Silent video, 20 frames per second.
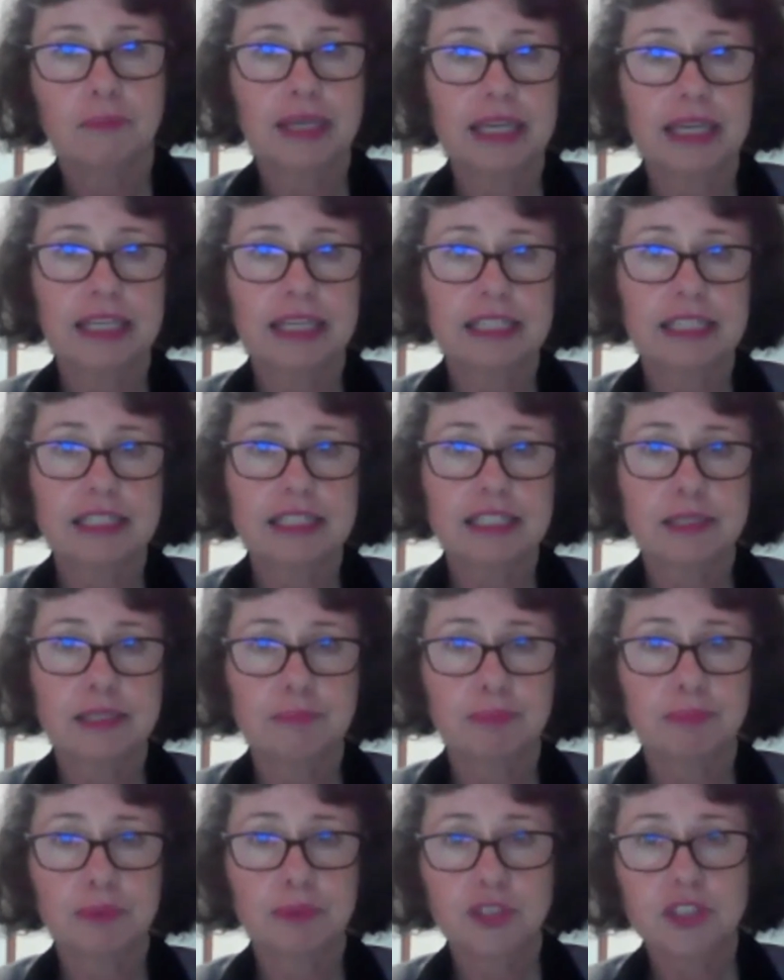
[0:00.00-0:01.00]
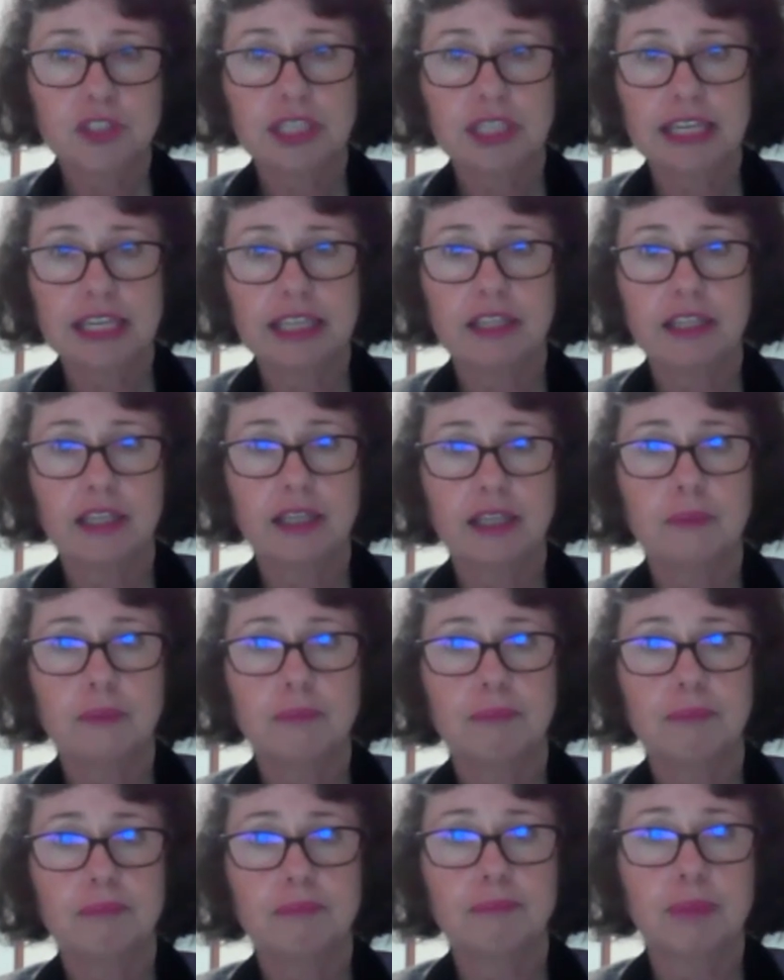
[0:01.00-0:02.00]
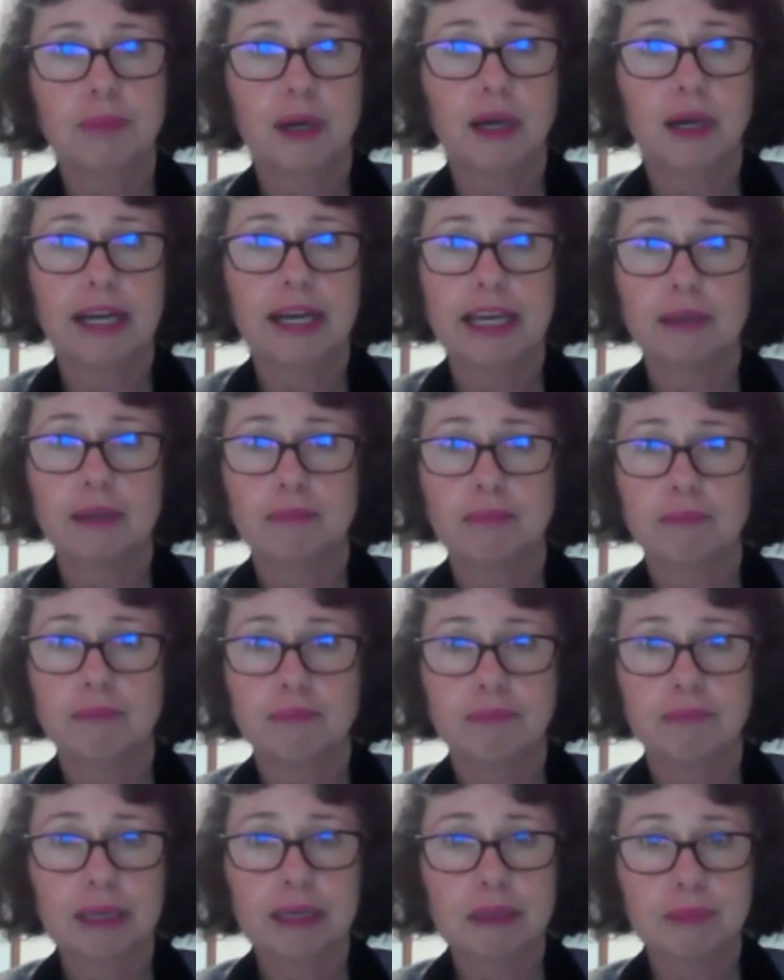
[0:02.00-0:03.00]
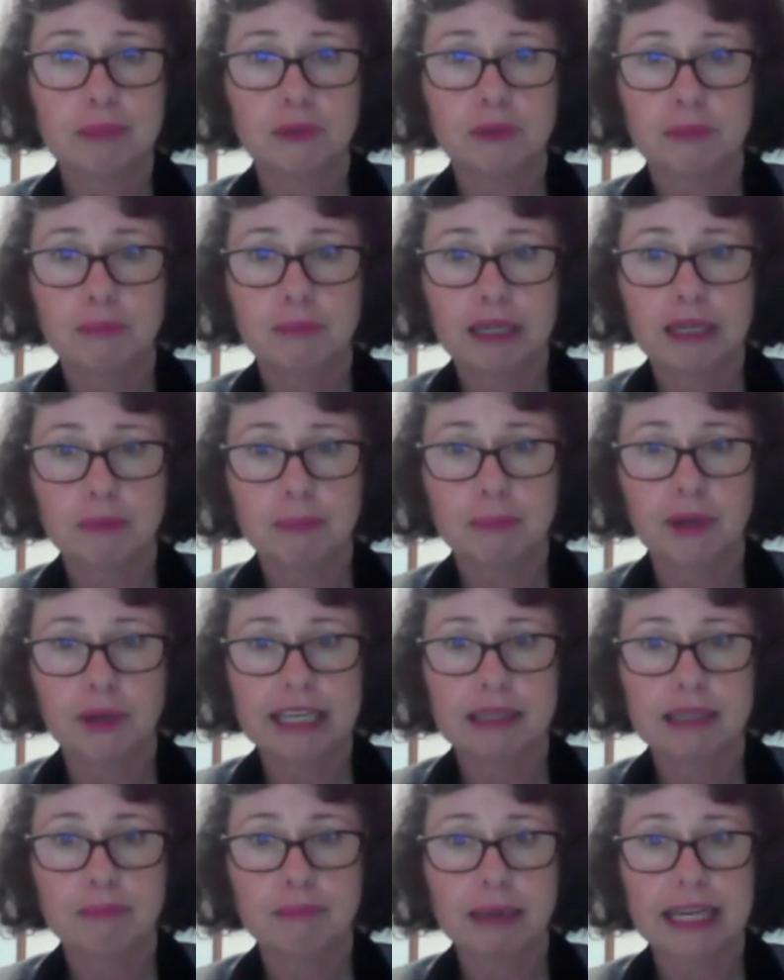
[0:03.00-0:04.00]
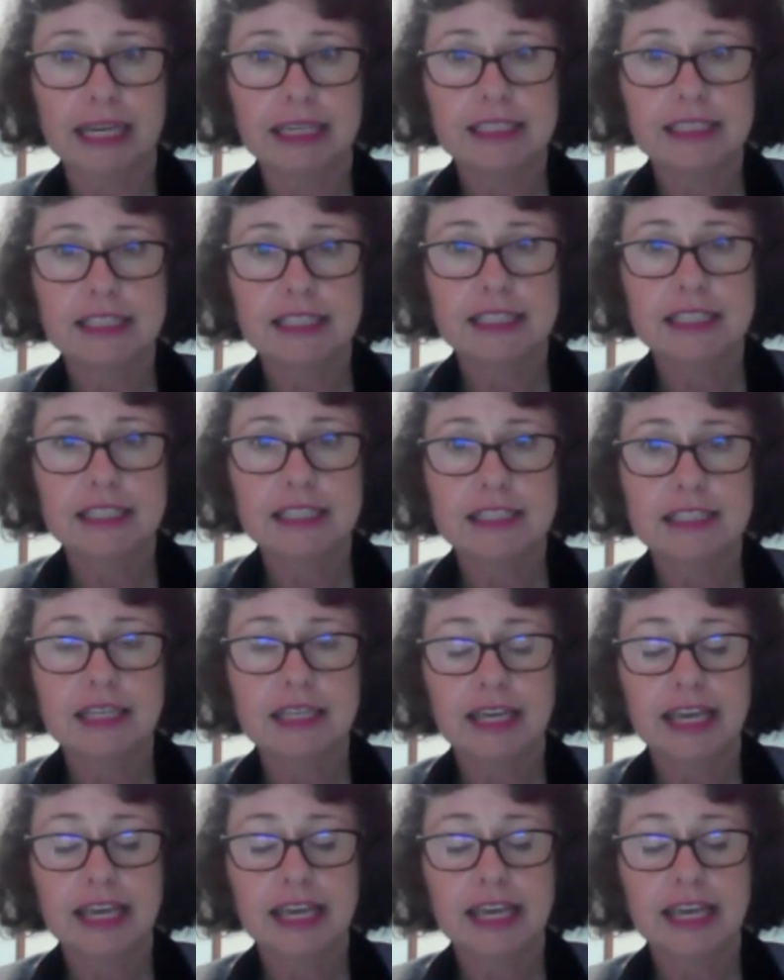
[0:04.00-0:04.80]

It's put together by people in metabolic balance,